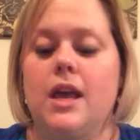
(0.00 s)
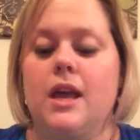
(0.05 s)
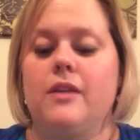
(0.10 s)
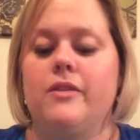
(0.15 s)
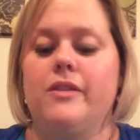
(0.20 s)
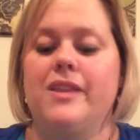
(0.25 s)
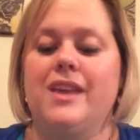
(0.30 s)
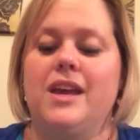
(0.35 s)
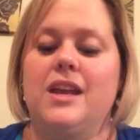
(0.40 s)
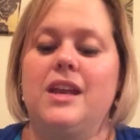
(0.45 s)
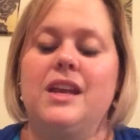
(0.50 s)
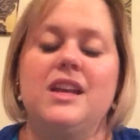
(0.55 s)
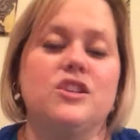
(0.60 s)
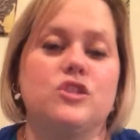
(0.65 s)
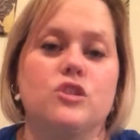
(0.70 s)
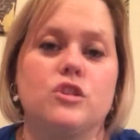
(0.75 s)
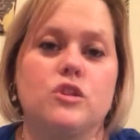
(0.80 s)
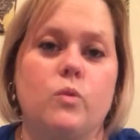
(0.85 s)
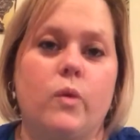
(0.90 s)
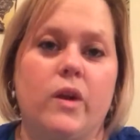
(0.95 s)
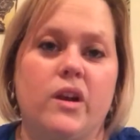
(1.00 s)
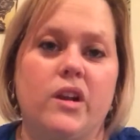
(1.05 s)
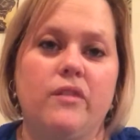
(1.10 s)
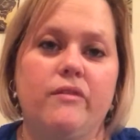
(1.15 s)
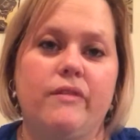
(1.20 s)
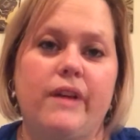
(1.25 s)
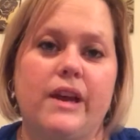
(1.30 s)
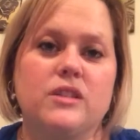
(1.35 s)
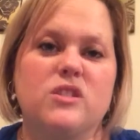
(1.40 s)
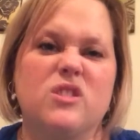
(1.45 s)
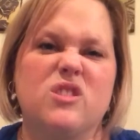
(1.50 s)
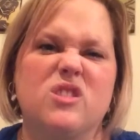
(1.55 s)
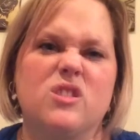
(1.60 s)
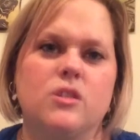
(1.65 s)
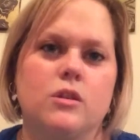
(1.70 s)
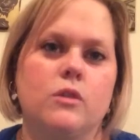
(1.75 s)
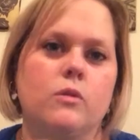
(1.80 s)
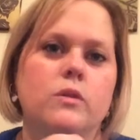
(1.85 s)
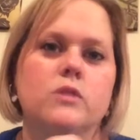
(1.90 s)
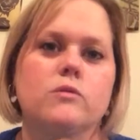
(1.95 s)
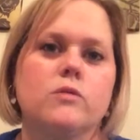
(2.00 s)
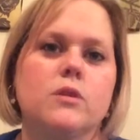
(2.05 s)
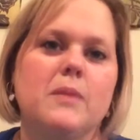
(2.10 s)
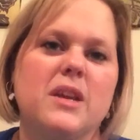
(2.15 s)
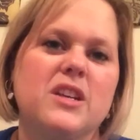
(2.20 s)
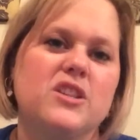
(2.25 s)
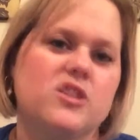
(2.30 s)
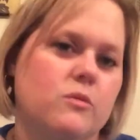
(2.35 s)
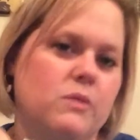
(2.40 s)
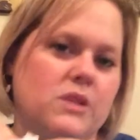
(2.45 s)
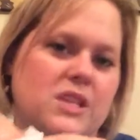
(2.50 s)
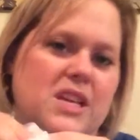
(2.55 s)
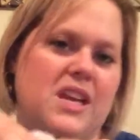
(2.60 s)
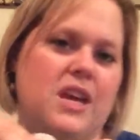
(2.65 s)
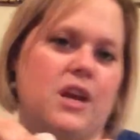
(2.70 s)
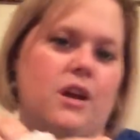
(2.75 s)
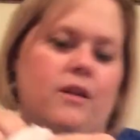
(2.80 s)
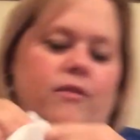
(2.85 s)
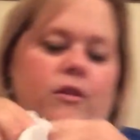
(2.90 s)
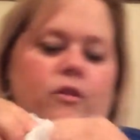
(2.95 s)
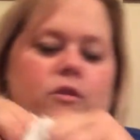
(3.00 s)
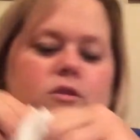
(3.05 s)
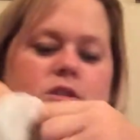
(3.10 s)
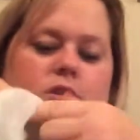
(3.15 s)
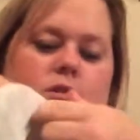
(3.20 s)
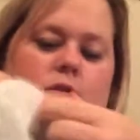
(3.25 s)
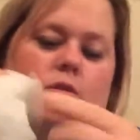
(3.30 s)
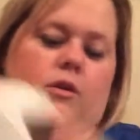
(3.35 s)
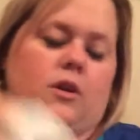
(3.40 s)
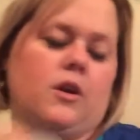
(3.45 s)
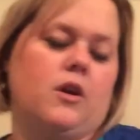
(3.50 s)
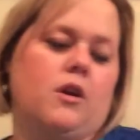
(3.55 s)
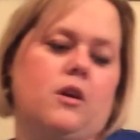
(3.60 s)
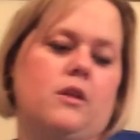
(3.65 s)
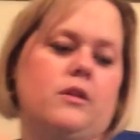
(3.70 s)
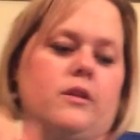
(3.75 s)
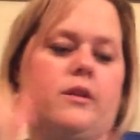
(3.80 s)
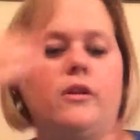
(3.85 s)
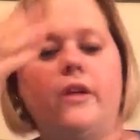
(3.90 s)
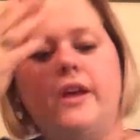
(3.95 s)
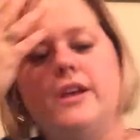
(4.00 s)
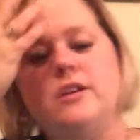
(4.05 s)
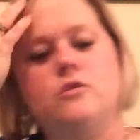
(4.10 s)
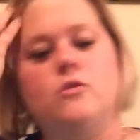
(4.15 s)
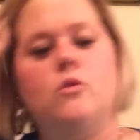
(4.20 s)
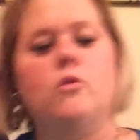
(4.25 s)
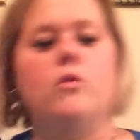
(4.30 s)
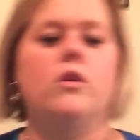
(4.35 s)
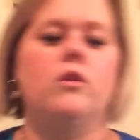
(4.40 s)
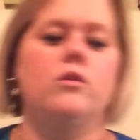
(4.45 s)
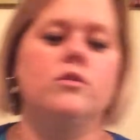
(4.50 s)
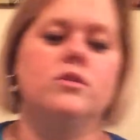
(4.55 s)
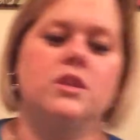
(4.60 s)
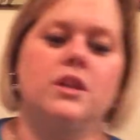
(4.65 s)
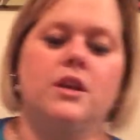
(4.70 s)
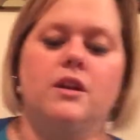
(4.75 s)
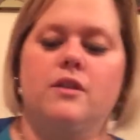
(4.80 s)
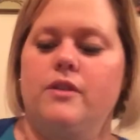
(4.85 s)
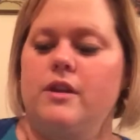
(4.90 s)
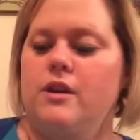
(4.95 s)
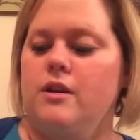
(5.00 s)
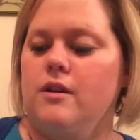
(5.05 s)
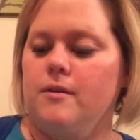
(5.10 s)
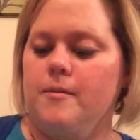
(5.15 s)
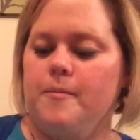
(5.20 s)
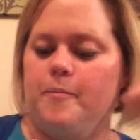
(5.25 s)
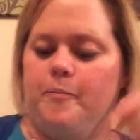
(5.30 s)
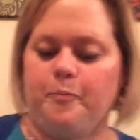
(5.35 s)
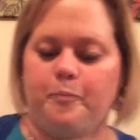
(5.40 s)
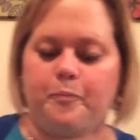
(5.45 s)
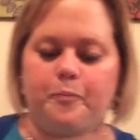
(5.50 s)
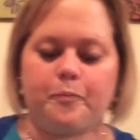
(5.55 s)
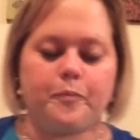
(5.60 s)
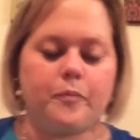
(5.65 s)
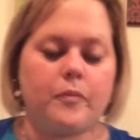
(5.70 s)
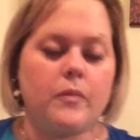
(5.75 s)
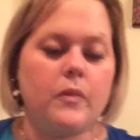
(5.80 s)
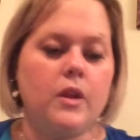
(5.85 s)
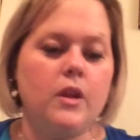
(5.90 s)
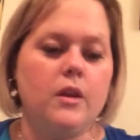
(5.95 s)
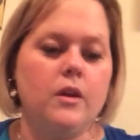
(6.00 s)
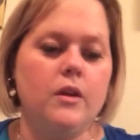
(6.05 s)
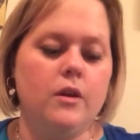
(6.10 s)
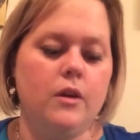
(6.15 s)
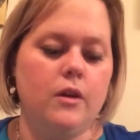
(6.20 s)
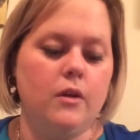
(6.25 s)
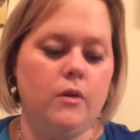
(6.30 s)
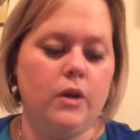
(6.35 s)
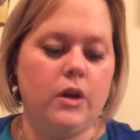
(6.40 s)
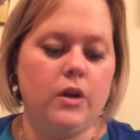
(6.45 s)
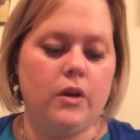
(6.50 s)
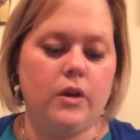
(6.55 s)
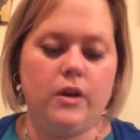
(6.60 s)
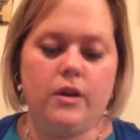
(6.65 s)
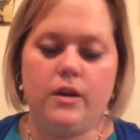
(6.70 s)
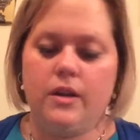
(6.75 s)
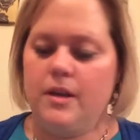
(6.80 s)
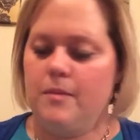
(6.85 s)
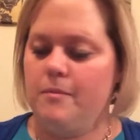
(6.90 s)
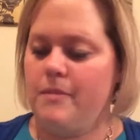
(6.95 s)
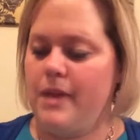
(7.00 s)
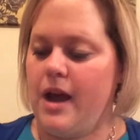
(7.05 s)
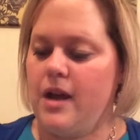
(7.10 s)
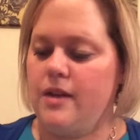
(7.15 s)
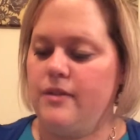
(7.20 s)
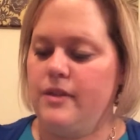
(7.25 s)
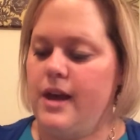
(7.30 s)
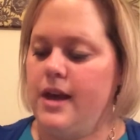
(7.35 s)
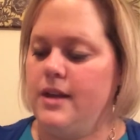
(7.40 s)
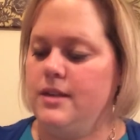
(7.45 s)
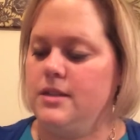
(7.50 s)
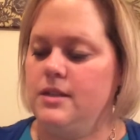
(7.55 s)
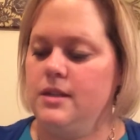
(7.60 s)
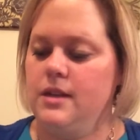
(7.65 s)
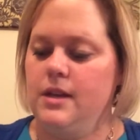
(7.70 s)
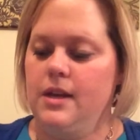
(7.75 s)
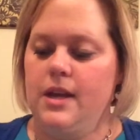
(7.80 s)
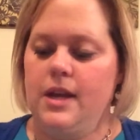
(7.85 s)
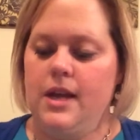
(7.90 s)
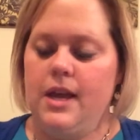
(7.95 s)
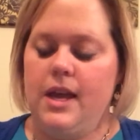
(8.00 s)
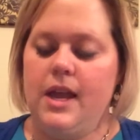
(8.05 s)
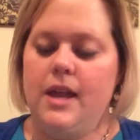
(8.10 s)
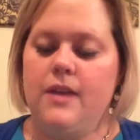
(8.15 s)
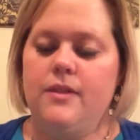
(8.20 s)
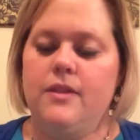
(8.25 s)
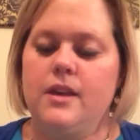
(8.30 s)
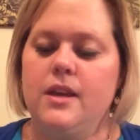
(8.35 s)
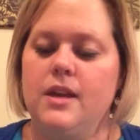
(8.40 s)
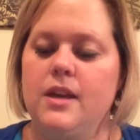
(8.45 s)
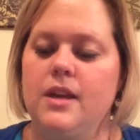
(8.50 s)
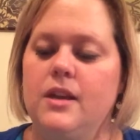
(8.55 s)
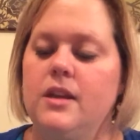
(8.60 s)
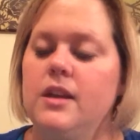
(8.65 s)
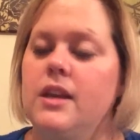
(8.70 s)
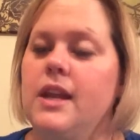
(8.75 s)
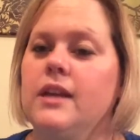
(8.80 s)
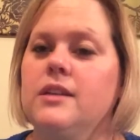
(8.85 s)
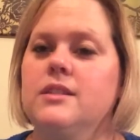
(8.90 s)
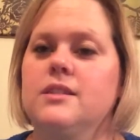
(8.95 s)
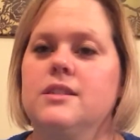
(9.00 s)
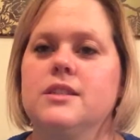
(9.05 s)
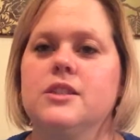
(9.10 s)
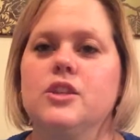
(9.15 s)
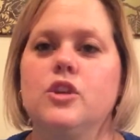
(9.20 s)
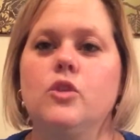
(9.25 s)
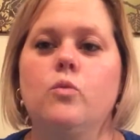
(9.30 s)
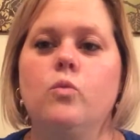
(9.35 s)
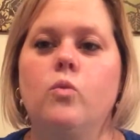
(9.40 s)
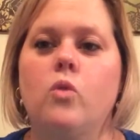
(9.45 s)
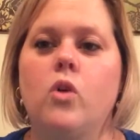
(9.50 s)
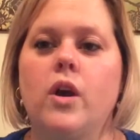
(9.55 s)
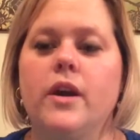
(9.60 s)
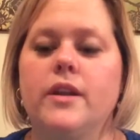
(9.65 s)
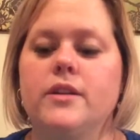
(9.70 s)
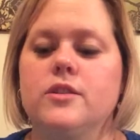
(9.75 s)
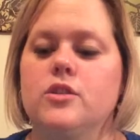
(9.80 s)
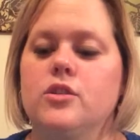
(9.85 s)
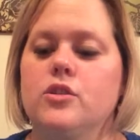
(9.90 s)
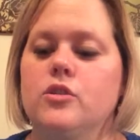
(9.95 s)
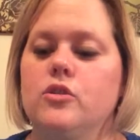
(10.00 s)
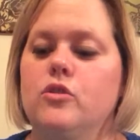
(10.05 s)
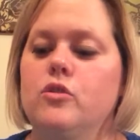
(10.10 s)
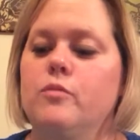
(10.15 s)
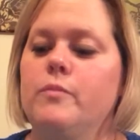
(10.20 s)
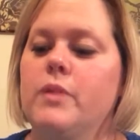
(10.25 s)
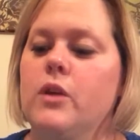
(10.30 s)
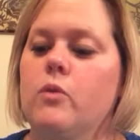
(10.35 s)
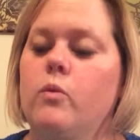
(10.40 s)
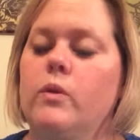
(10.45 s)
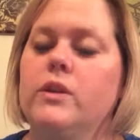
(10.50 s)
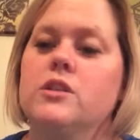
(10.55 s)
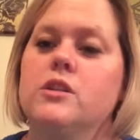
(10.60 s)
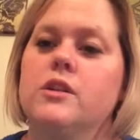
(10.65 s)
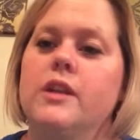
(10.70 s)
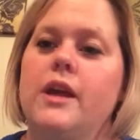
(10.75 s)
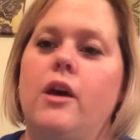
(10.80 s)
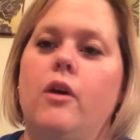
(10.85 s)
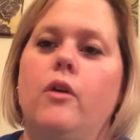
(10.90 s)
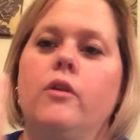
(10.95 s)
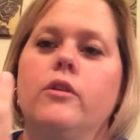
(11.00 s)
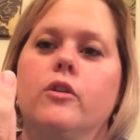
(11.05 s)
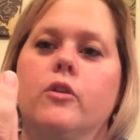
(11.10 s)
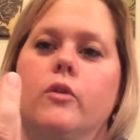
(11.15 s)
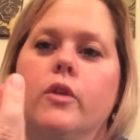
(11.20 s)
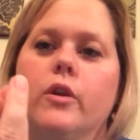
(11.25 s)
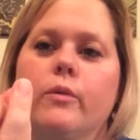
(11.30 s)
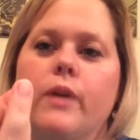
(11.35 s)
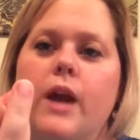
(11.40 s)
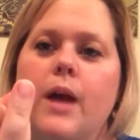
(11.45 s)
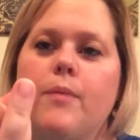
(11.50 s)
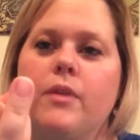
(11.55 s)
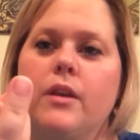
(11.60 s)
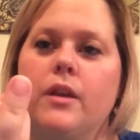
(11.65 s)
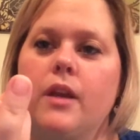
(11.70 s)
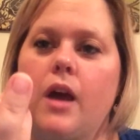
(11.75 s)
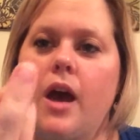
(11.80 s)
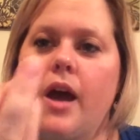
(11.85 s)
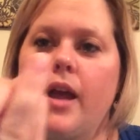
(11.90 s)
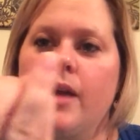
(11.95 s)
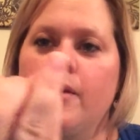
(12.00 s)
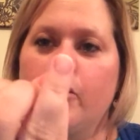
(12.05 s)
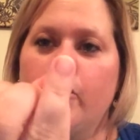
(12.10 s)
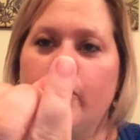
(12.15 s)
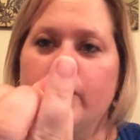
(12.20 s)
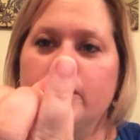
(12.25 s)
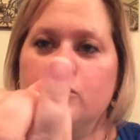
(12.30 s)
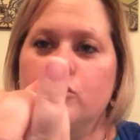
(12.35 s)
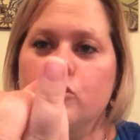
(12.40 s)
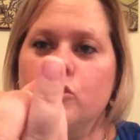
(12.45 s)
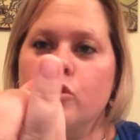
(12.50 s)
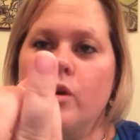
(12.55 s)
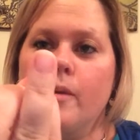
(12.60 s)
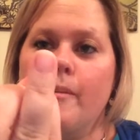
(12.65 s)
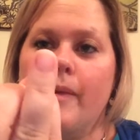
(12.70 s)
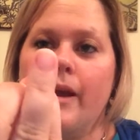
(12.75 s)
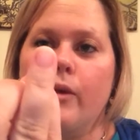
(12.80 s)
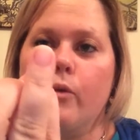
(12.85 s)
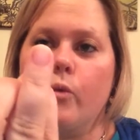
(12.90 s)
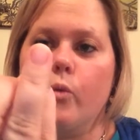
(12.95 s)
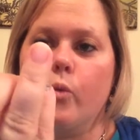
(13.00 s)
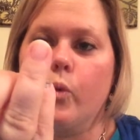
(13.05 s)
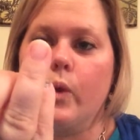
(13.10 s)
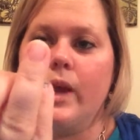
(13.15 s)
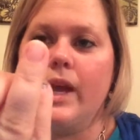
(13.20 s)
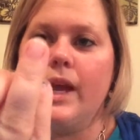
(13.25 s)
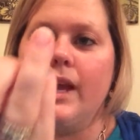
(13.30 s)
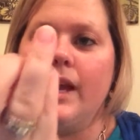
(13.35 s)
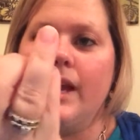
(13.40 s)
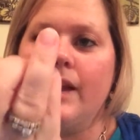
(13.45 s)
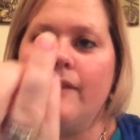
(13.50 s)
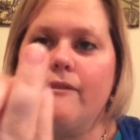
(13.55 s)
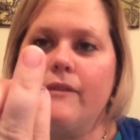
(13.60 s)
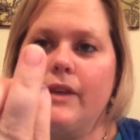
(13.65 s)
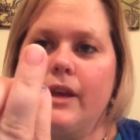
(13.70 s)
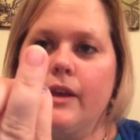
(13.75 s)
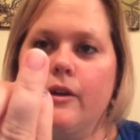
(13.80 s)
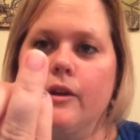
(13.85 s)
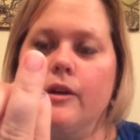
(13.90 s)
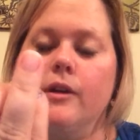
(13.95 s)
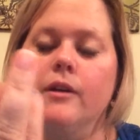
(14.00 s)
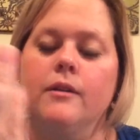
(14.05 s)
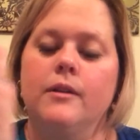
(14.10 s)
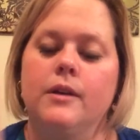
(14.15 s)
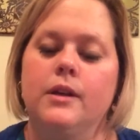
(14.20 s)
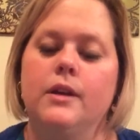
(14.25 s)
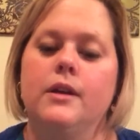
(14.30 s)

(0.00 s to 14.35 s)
and the adhesion to wear it on faster. So we just want to make sure we take care of all those little extra oils there that are going to impact that. And then next you want to pick which nail you're going to wrap, and I'm going to do my ring finger,